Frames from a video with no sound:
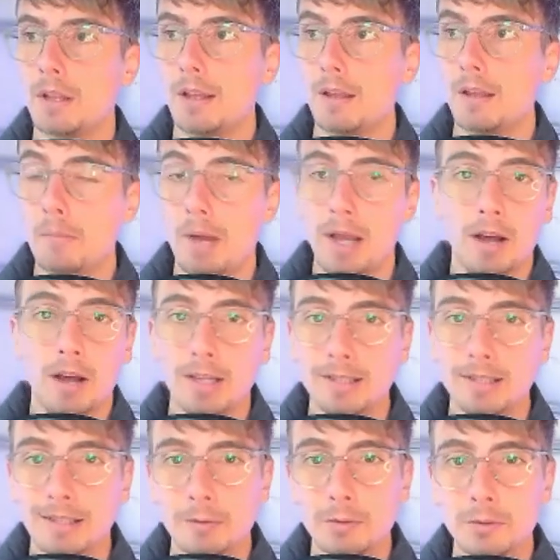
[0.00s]
my
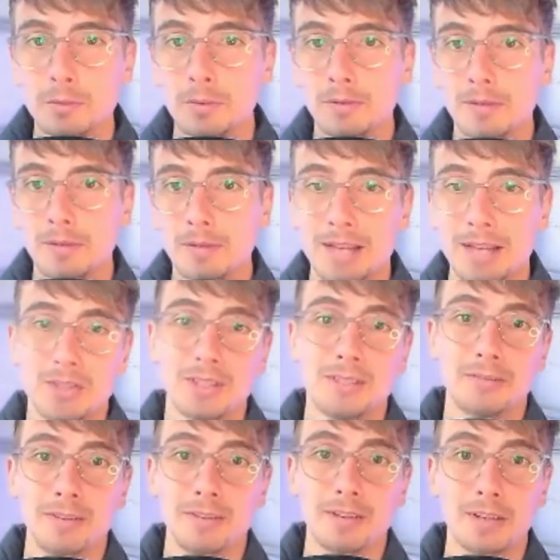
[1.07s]
iron levels were actually
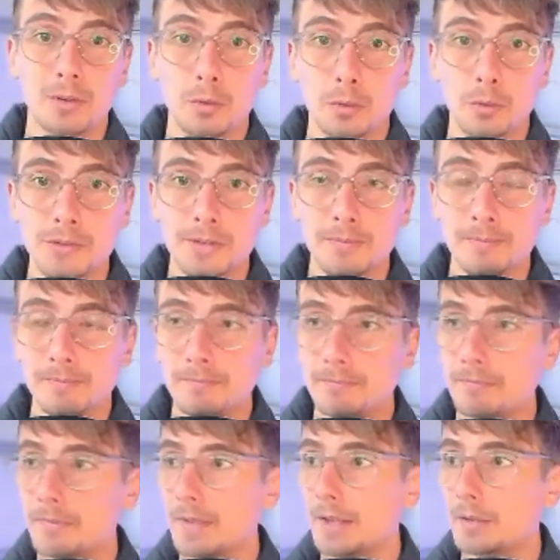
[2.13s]
fucking awesome,
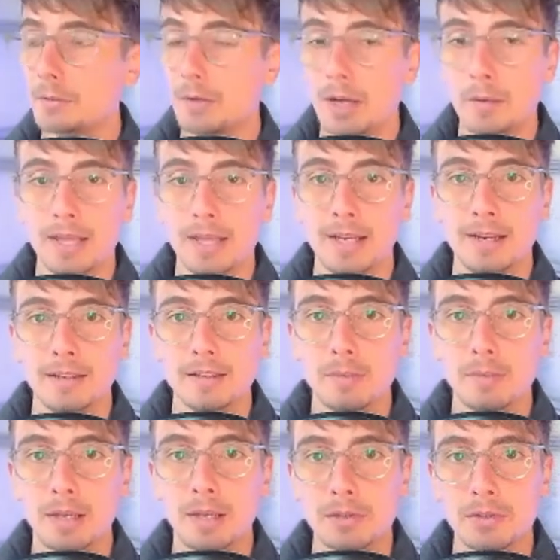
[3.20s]
like right where they need to
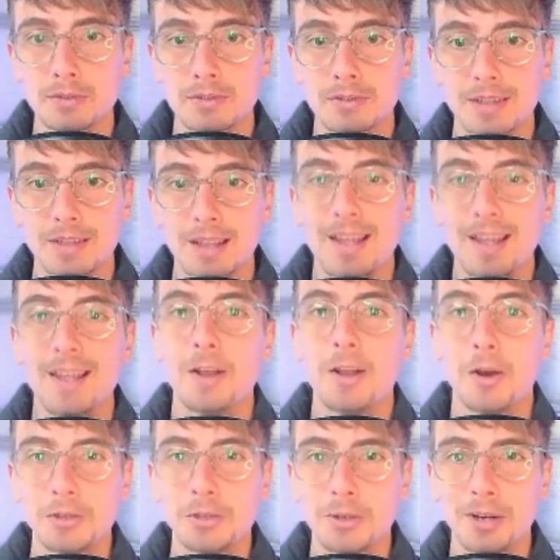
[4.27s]
be, which is
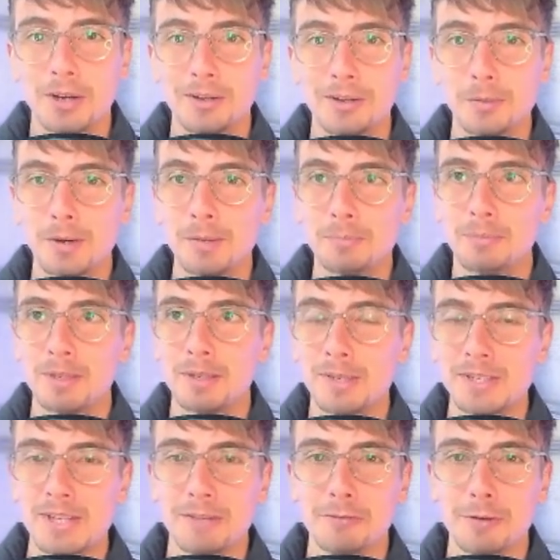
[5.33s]
contrary to what pretty
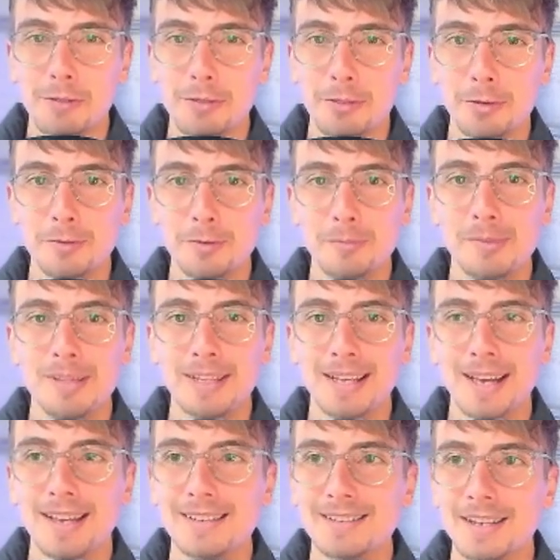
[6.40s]
much everyone thought would be the
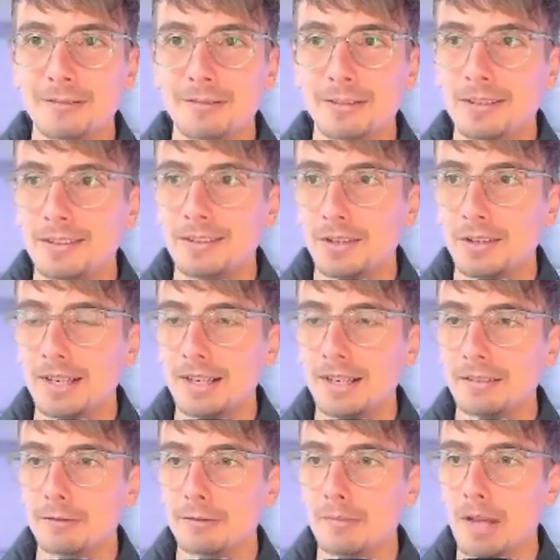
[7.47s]
case after not
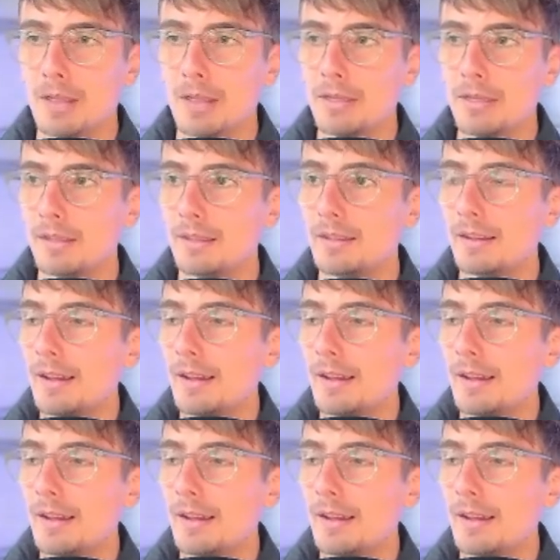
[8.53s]
eating for a month and